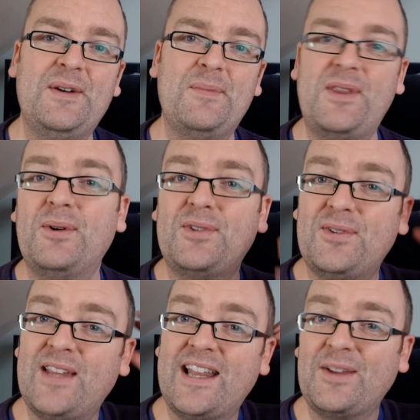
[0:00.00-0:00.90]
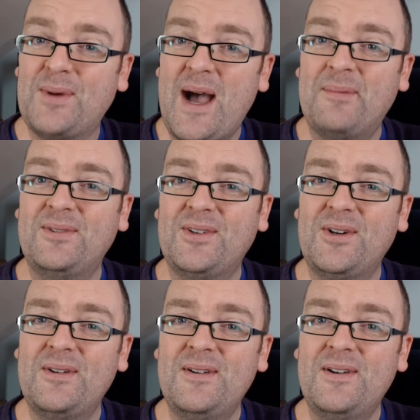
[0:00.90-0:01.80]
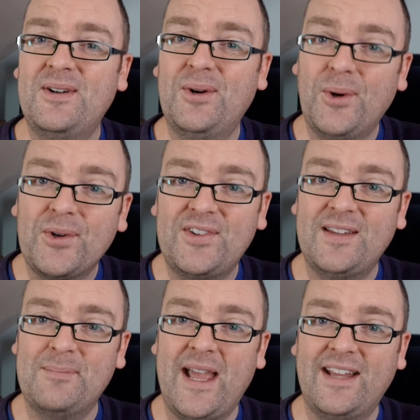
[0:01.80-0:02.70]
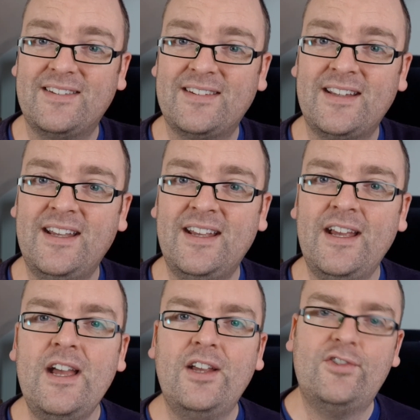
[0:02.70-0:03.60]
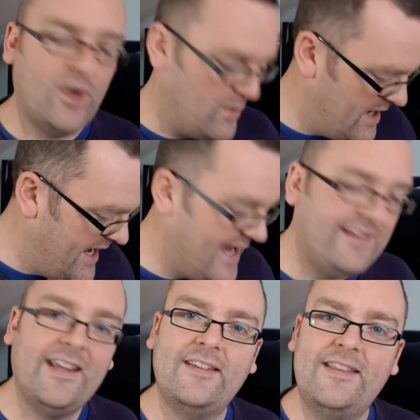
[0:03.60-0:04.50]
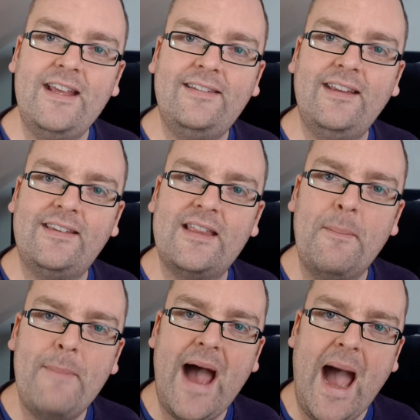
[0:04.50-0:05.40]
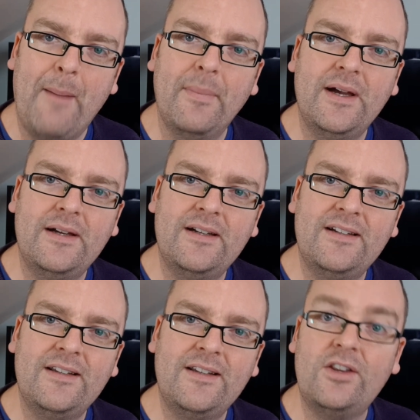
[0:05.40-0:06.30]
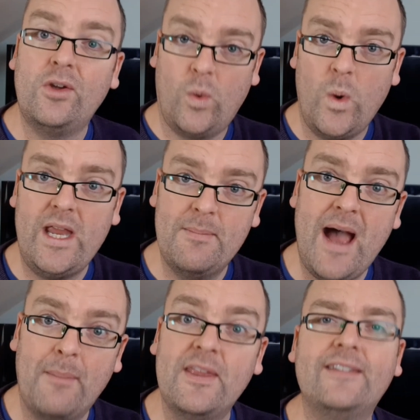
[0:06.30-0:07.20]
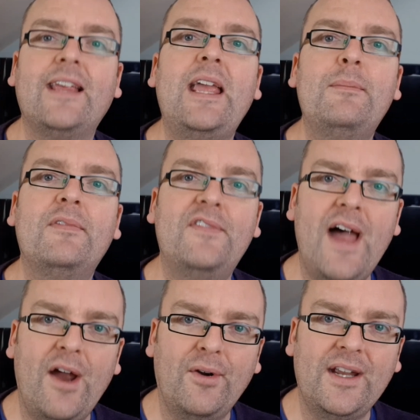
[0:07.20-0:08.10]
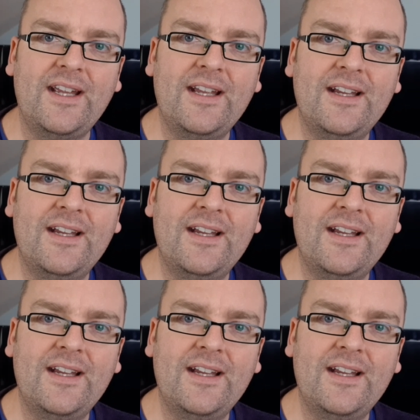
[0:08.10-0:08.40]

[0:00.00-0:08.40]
But they also said that's what happened to horses' manes. So he says this is the Mab, Queen Mab, the same fairy,